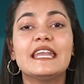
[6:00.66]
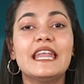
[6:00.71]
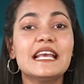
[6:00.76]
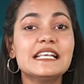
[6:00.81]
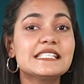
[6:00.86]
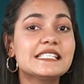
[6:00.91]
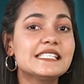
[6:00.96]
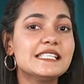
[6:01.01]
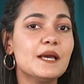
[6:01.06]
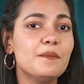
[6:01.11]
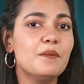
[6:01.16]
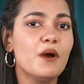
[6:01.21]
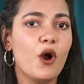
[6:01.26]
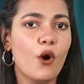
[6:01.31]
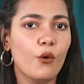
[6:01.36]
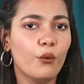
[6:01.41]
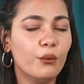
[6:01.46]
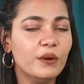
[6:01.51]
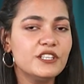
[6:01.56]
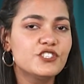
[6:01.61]
next
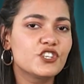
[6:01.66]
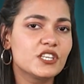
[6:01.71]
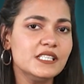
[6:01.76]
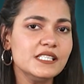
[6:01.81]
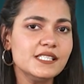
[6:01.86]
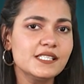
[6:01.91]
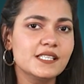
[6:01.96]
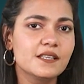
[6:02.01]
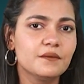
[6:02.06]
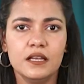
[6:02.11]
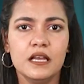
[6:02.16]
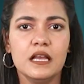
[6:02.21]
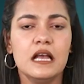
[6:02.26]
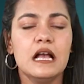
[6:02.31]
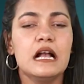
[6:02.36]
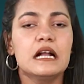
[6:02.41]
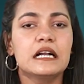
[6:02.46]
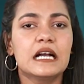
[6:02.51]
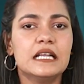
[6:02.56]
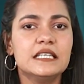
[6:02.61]
step, which is
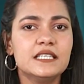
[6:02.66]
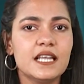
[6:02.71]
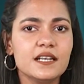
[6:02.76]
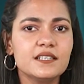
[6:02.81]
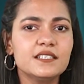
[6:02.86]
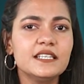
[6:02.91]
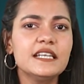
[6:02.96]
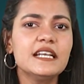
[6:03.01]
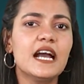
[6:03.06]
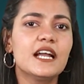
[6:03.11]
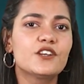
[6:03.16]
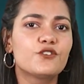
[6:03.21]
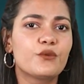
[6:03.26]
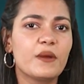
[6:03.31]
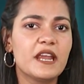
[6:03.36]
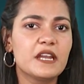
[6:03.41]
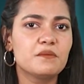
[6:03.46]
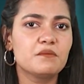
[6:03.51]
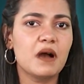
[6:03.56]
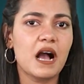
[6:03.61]
conducting a
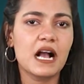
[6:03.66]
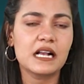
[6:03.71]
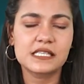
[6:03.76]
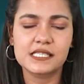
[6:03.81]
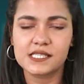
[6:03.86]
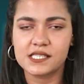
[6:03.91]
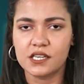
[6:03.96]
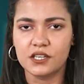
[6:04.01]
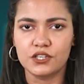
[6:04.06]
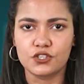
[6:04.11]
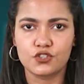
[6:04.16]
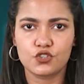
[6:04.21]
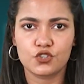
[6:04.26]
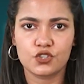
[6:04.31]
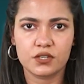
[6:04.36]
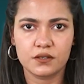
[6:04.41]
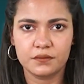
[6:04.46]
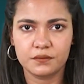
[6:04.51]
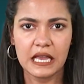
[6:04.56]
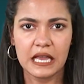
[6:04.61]
trademark
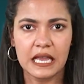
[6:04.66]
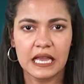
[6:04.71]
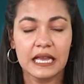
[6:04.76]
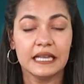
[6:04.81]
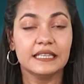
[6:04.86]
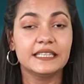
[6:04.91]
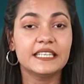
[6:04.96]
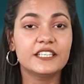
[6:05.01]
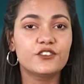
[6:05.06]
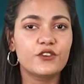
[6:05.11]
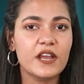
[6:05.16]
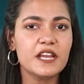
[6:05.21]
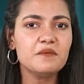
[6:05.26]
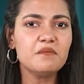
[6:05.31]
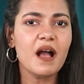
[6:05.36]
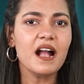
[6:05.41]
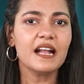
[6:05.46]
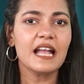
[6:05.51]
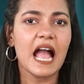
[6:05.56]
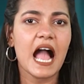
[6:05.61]
search. The
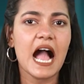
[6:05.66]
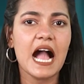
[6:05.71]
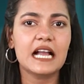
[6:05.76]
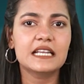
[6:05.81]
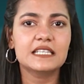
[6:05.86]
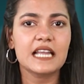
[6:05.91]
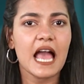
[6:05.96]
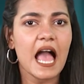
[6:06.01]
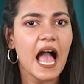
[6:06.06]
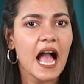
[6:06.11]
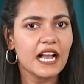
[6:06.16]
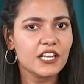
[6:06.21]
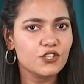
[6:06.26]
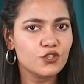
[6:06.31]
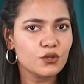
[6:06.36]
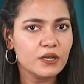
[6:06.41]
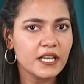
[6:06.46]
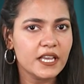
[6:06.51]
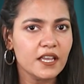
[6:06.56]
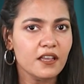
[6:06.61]
Trademark Act
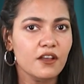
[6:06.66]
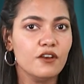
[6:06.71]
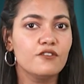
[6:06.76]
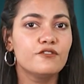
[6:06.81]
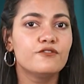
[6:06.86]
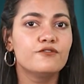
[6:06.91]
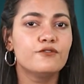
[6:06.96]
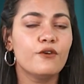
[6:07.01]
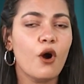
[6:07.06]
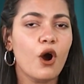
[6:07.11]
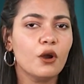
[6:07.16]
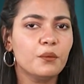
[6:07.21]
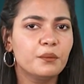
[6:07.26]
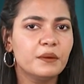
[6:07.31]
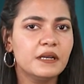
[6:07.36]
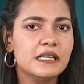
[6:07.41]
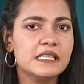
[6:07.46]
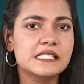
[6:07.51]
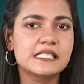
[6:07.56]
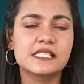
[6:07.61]
actually
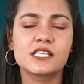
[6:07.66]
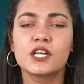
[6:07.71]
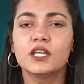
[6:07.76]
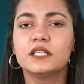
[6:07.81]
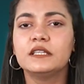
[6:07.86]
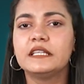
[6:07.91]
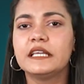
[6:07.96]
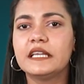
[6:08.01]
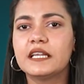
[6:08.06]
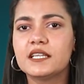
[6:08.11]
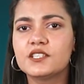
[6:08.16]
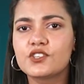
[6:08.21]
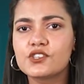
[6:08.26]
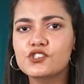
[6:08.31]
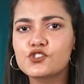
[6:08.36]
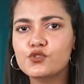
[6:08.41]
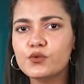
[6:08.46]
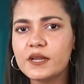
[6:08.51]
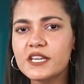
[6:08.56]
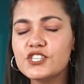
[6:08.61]
forbids the
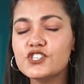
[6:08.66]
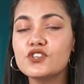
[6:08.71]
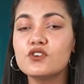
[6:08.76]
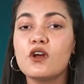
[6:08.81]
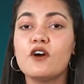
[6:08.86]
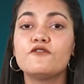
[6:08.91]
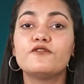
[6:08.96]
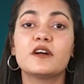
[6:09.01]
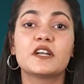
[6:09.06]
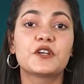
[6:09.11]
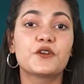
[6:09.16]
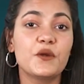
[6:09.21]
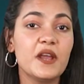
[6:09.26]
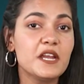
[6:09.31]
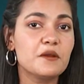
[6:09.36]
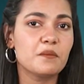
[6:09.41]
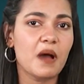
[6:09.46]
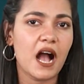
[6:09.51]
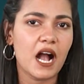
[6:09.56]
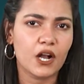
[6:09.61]
registration of a
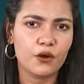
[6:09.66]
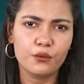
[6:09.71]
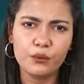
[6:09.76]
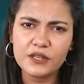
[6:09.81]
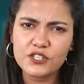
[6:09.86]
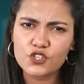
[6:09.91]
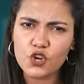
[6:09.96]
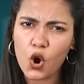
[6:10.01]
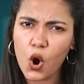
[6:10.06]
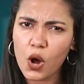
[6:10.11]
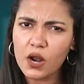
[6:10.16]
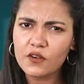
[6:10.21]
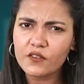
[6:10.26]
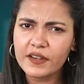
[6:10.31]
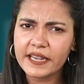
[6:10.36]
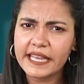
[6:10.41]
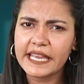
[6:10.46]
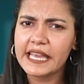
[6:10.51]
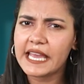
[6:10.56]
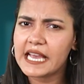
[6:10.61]
trademark which
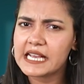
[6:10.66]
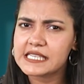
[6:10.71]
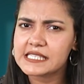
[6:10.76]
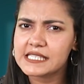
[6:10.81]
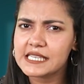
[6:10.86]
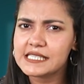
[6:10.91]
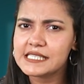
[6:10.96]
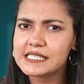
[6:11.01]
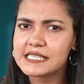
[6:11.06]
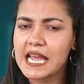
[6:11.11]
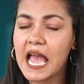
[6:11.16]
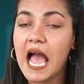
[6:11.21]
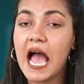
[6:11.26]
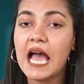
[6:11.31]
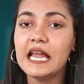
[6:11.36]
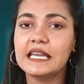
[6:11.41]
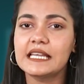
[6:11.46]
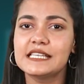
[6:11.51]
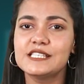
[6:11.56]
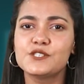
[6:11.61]
already exists
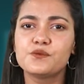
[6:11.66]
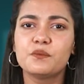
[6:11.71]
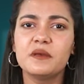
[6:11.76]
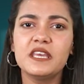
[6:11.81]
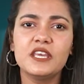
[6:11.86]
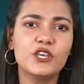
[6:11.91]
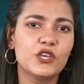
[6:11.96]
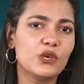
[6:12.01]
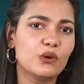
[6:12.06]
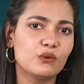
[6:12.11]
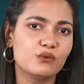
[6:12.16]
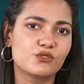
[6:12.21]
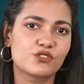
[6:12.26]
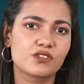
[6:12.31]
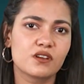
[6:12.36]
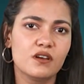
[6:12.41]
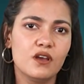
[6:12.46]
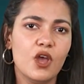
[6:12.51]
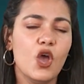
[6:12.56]
and is being used.